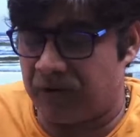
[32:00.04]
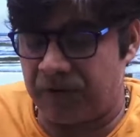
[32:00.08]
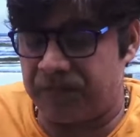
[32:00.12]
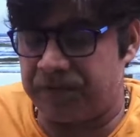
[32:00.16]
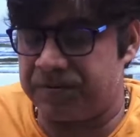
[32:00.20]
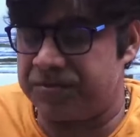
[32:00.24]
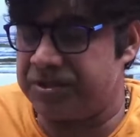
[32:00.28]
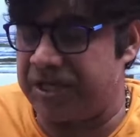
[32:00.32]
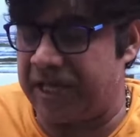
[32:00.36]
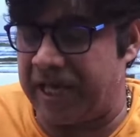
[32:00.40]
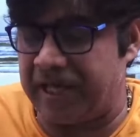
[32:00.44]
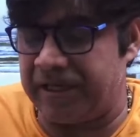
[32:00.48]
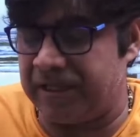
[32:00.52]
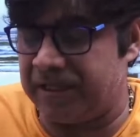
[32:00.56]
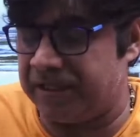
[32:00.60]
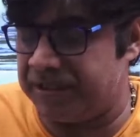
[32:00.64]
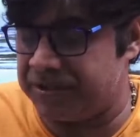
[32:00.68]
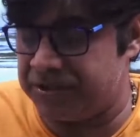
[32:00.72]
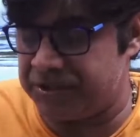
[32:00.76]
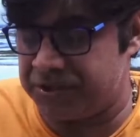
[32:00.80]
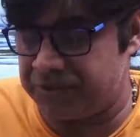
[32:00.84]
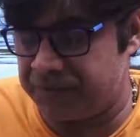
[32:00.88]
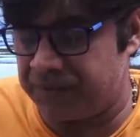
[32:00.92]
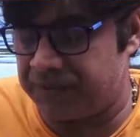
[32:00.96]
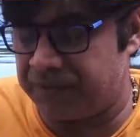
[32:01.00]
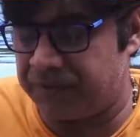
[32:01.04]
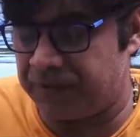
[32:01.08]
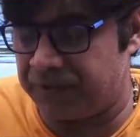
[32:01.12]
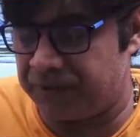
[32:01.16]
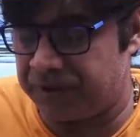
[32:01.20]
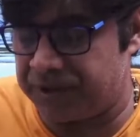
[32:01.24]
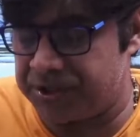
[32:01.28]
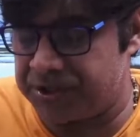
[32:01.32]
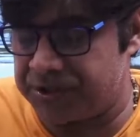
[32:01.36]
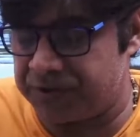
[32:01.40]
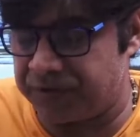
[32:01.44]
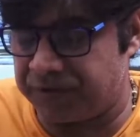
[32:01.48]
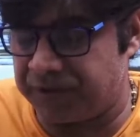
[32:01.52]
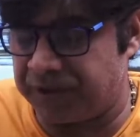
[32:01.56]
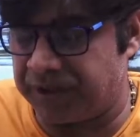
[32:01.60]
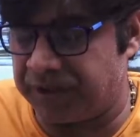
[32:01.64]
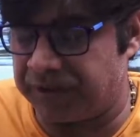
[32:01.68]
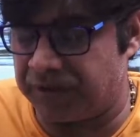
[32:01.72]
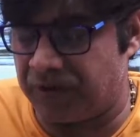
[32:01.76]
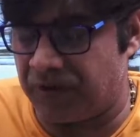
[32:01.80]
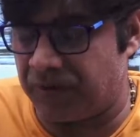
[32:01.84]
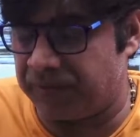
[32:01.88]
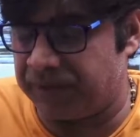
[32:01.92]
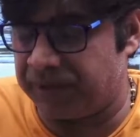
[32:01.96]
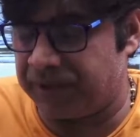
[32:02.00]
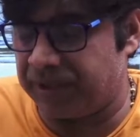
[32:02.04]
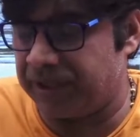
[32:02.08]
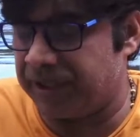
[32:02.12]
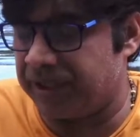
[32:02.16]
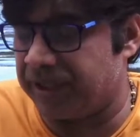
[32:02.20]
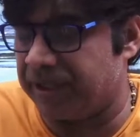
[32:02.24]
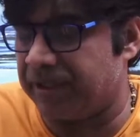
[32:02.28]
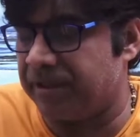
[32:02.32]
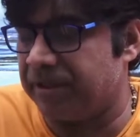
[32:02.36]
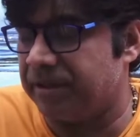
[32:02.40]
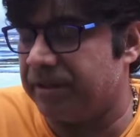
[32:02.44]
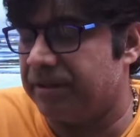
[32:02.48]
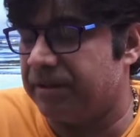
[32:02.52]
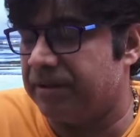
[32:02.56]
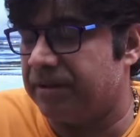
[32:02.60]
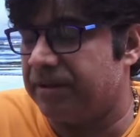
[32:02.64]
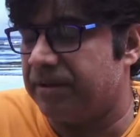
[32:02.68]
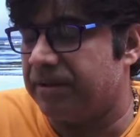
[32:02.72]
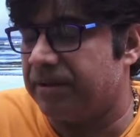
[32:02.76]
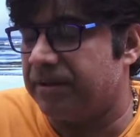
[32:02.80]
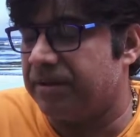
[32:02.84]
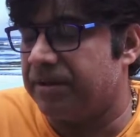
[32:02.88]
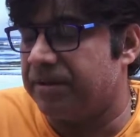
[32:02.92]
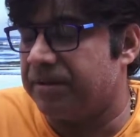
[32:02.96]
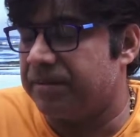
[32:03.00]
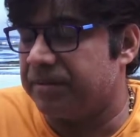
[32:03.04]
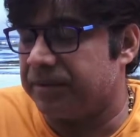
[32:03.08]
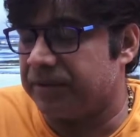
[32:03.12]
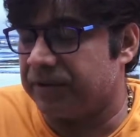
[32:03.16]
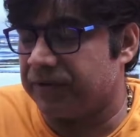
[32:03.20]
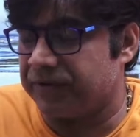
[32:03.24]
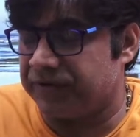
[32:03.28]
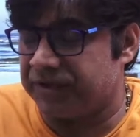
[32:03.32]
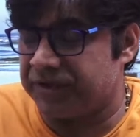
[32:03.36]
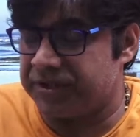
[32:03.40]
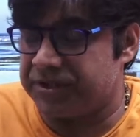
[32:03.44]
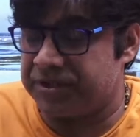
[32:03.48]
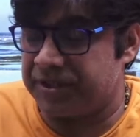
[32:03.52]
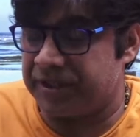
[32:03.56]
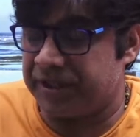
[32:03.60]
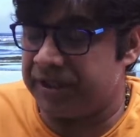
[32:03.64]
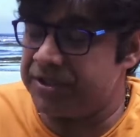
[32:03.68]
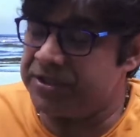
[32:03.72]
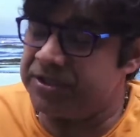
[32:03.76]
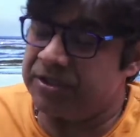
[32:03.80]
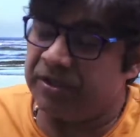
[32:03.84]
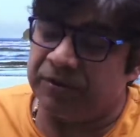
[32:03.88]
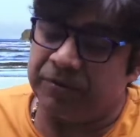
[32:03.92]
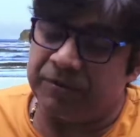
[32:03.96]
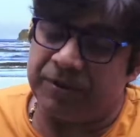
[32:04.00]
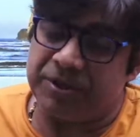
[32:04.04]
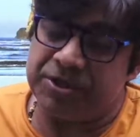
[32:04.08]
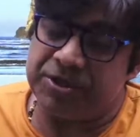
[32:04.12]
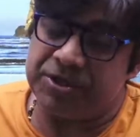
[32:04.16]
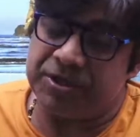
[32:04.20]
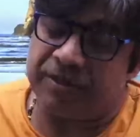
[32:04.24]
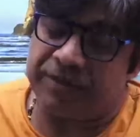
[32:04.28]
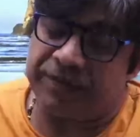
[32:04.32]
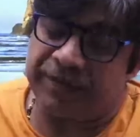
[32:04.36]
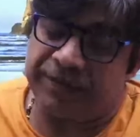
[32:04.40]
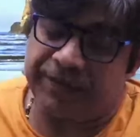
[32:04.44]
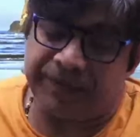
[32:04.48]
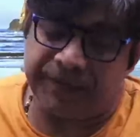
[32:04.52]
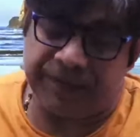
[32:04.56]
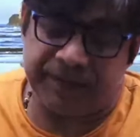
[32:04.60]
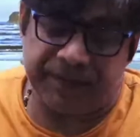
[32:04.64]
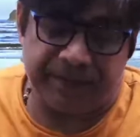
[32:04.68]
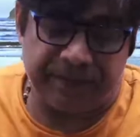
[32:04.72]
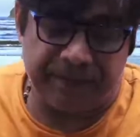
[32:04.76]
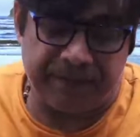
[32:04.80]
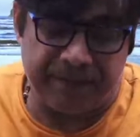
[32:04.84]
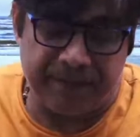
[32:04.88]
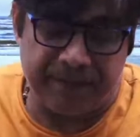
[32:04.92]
of challenge before a student community, because these traditional questions